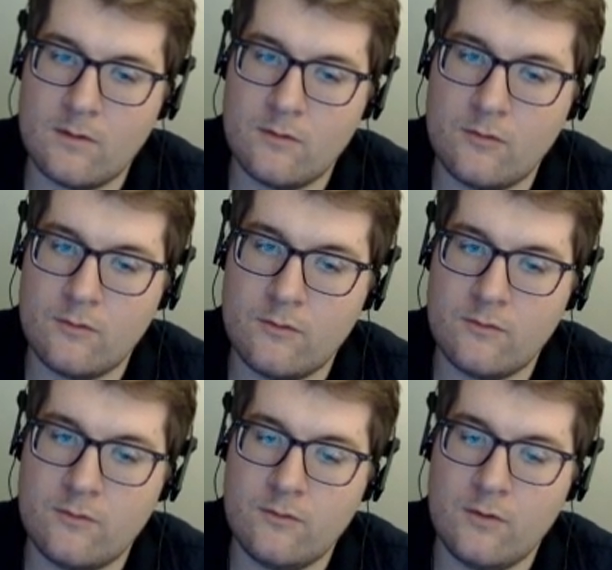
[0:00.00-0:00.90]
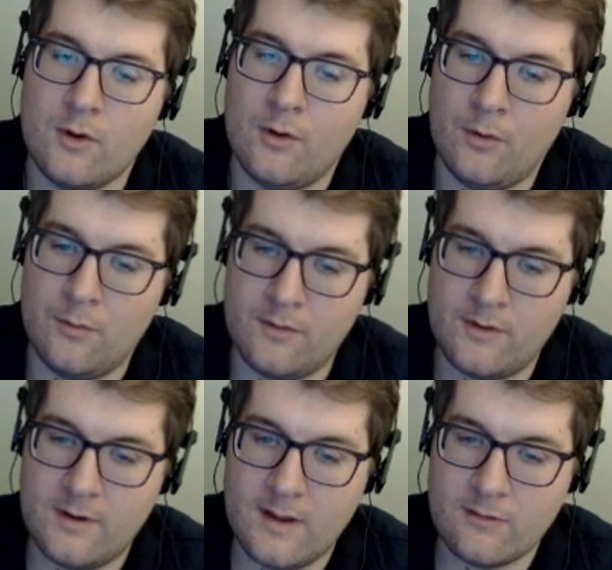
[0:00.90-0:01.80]
So
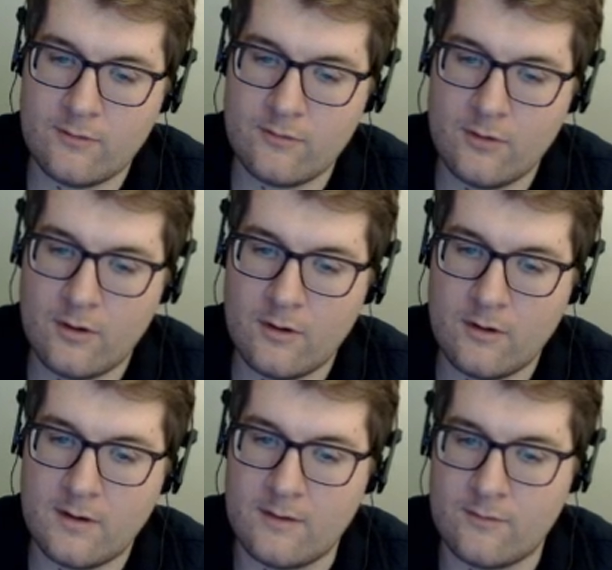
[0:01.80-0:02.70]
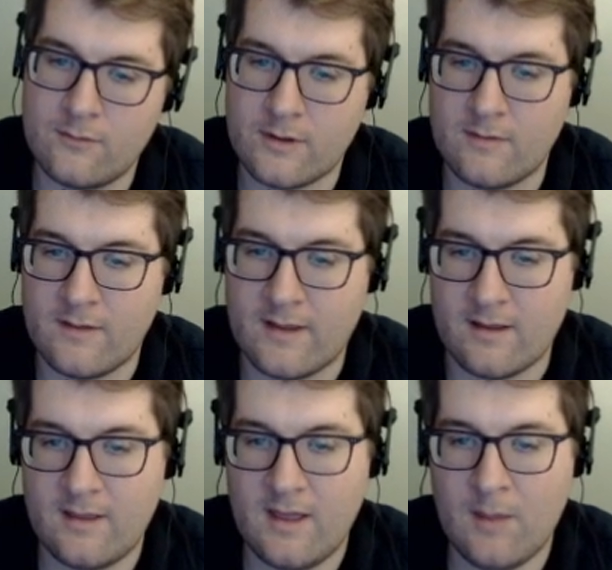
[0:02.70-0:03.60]
next turn is looking like a
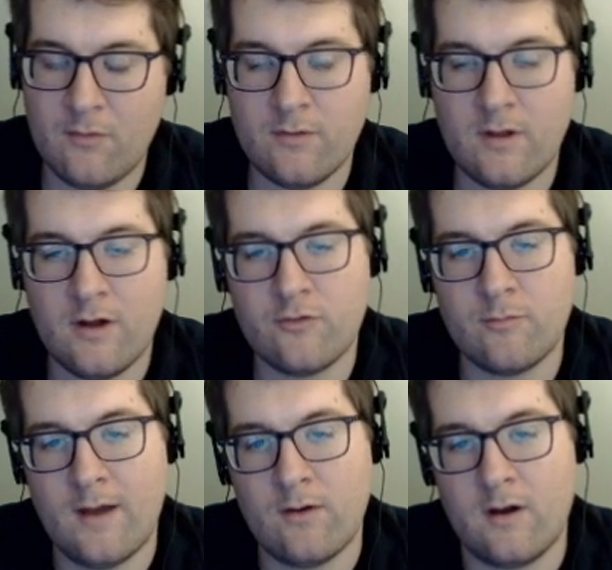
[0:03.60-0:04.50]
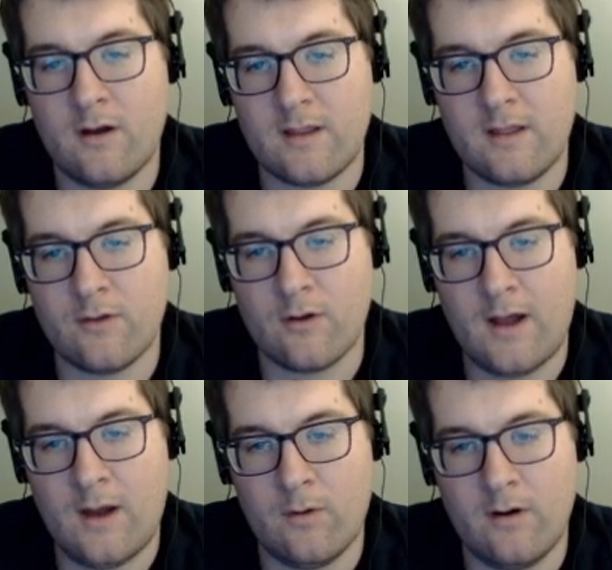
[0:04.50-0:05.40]
Camouflage Mount on either
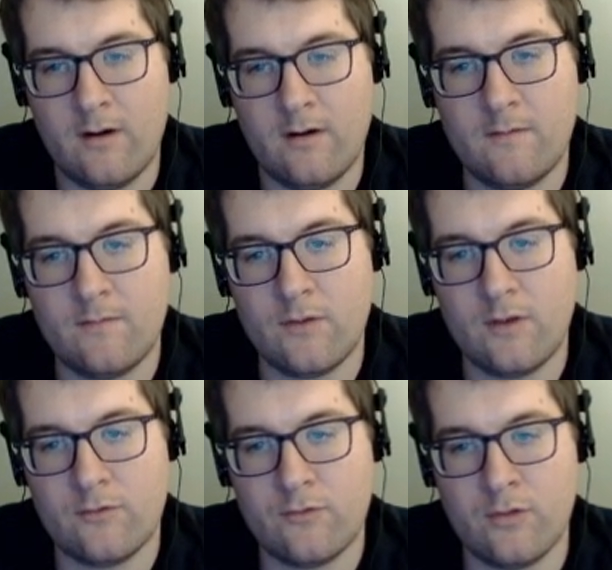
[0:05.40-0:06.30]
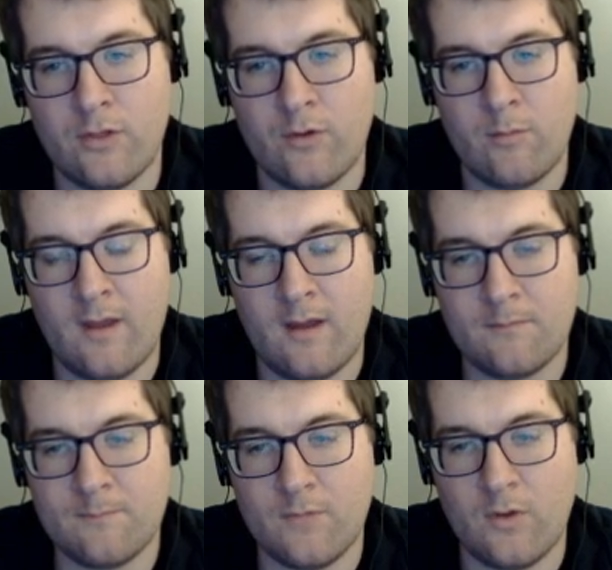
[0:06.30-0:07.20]
our Slithery
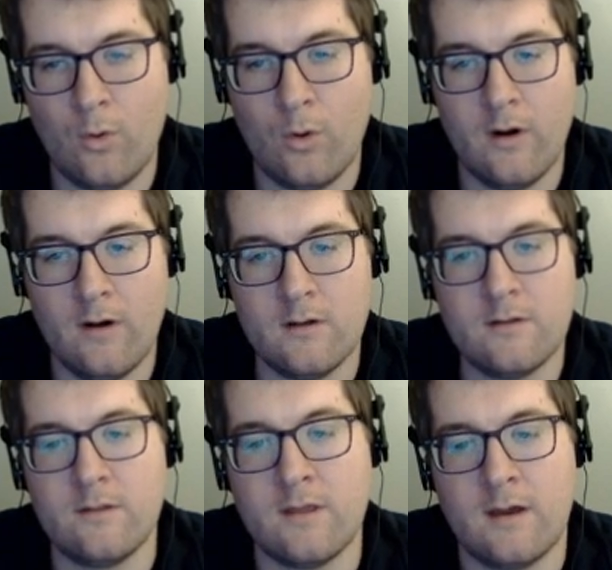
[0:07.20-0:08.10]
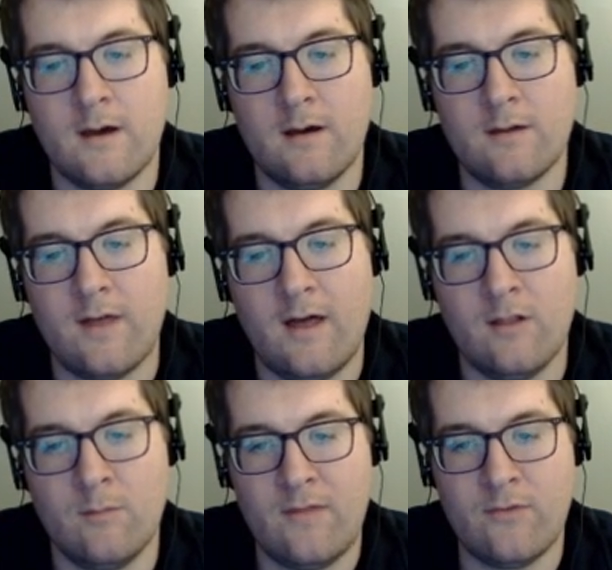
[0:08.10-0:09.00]
Man or the
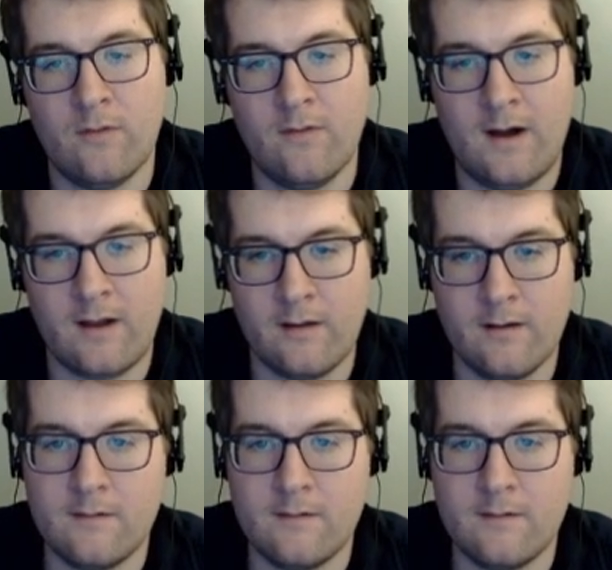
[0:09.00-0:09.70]
Elemental Naga.